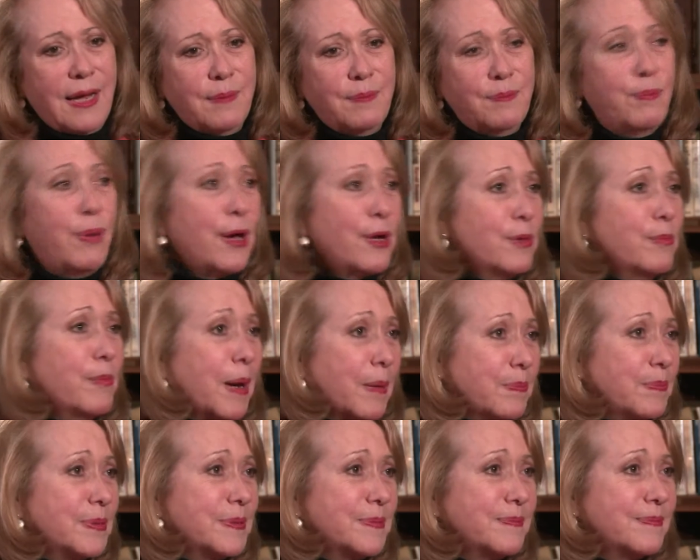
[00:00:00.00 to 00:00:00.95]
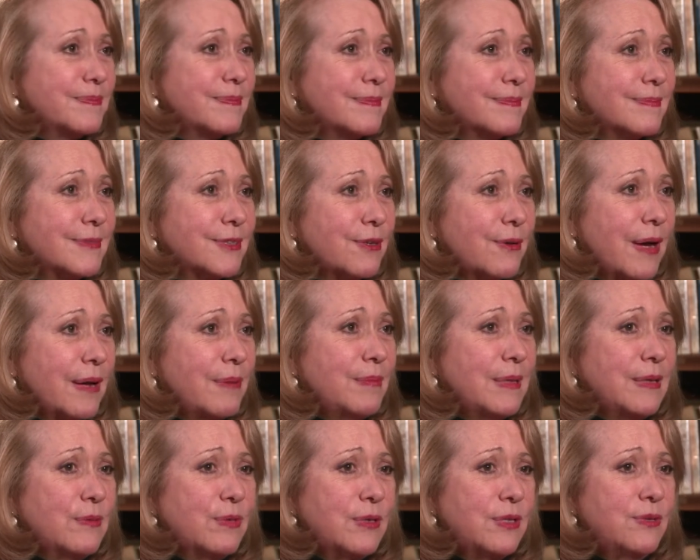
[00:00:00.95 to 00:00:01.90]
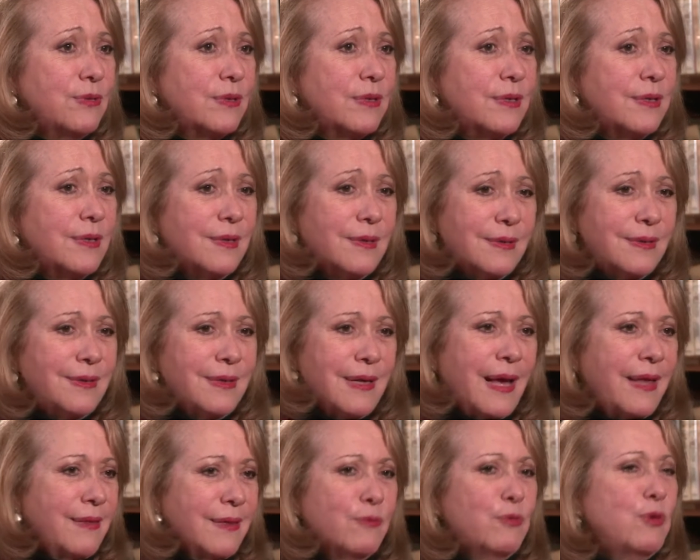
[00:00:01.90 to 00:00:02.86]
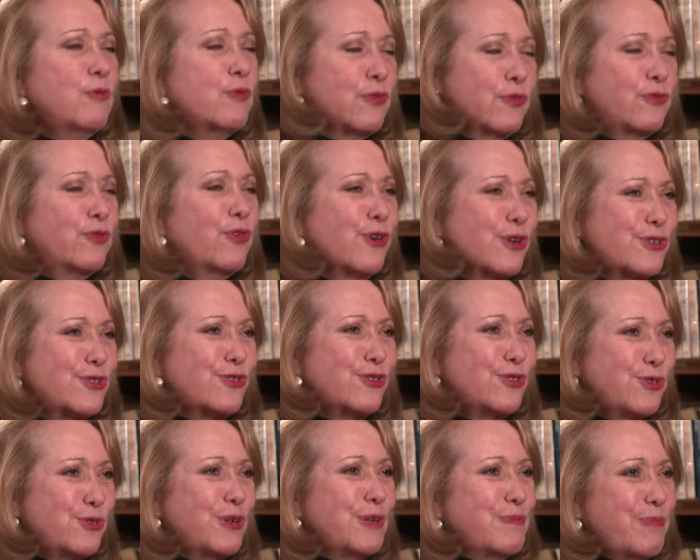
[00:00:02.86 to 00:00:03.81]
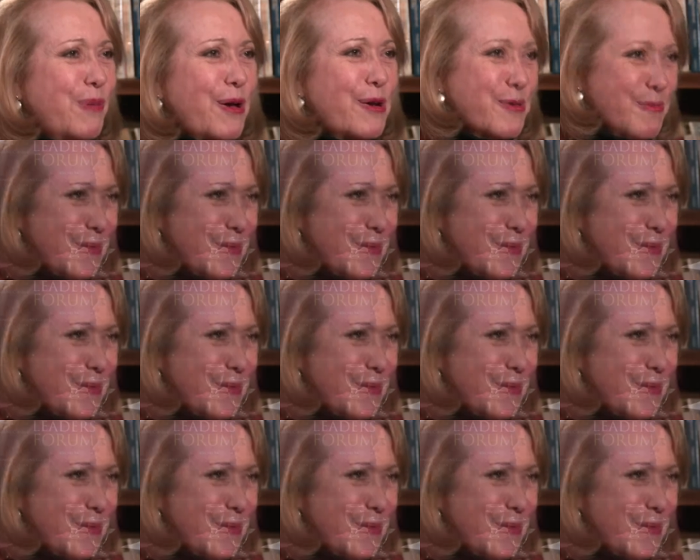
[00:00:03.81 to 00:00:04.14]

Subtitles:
bottom up. So I mean, I think we were forced to do it bottom